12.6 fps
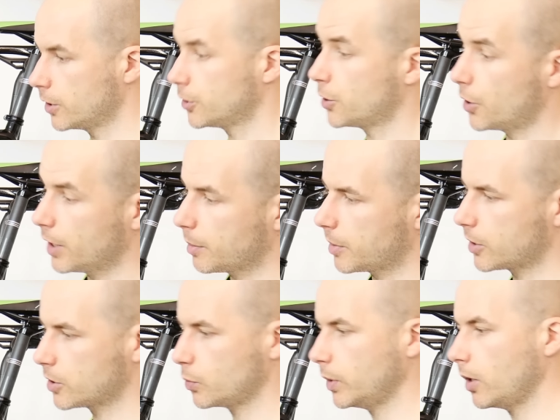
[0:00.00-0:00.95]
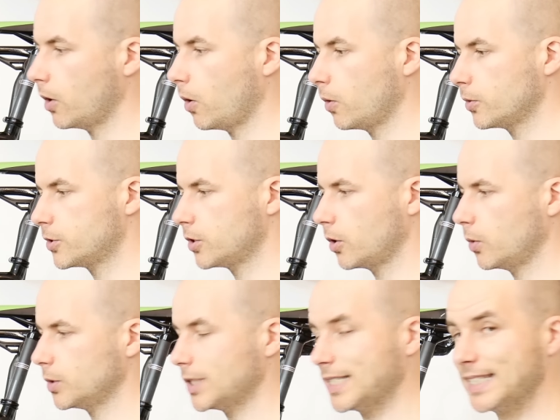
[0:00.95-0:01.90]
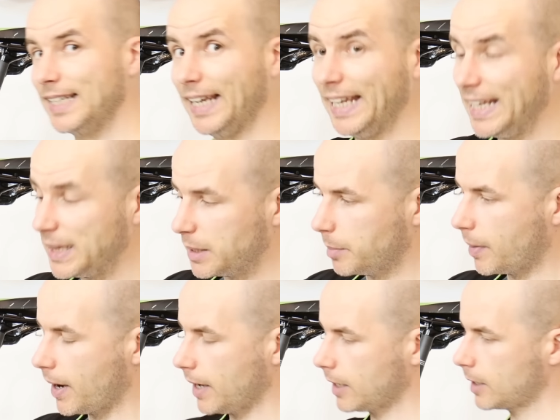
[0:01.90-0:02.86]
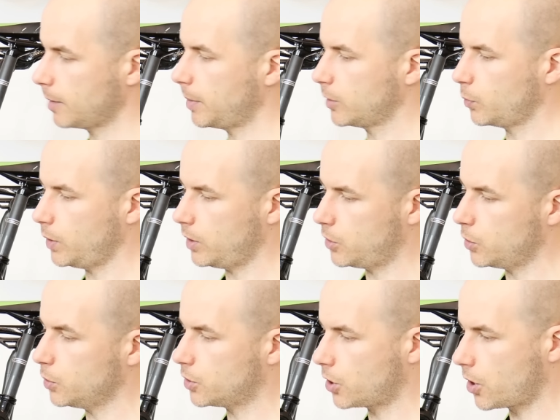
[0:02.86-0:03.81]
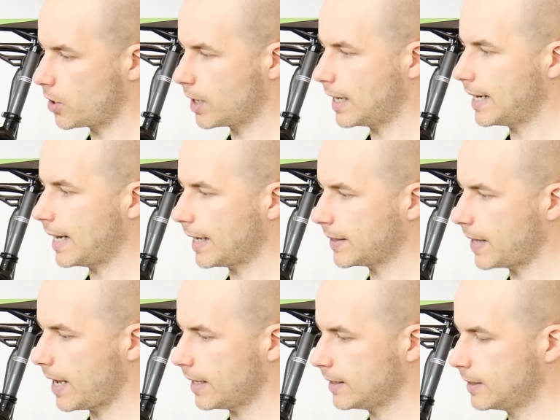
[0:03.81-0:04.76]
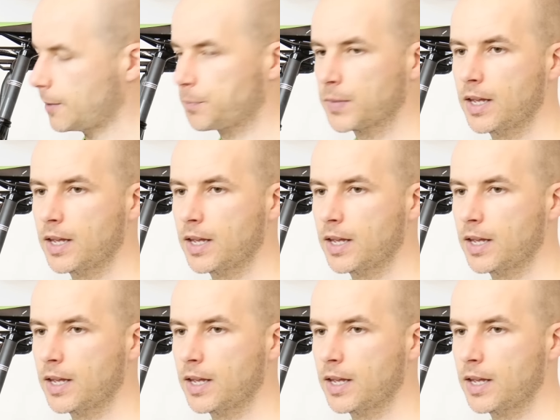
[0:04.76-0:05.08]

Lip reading: turning, because we also just lean the bike, but we do turn like that.